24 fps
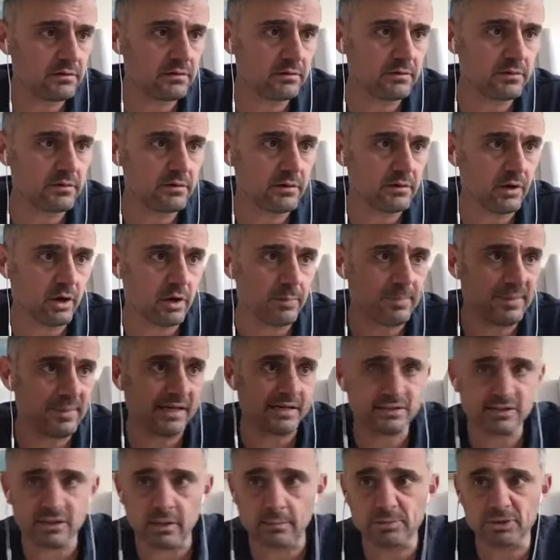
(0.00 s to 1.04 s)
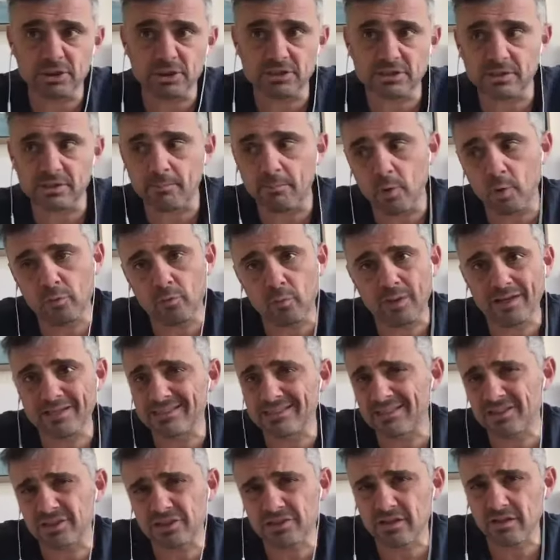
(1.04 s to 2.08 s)
there could be assumptions in both
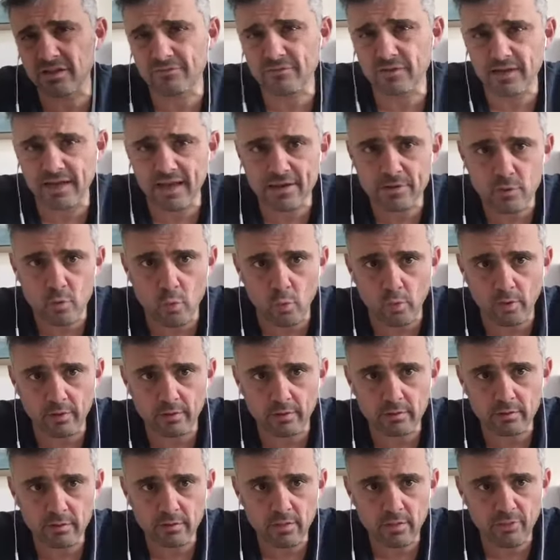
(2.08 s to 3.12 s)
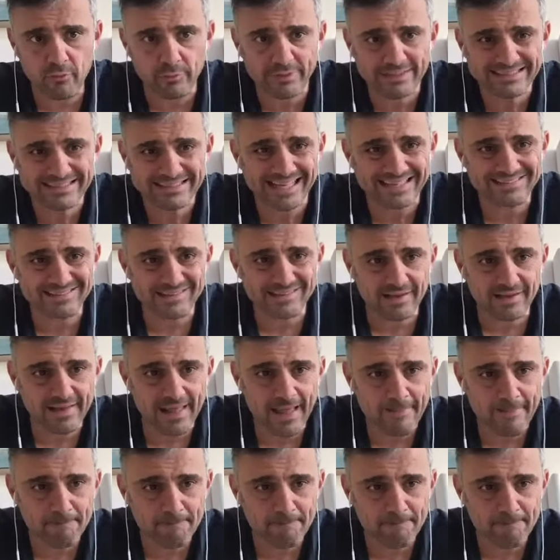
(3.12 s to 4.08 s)
ways. I'd just love to get your 3 cents on that.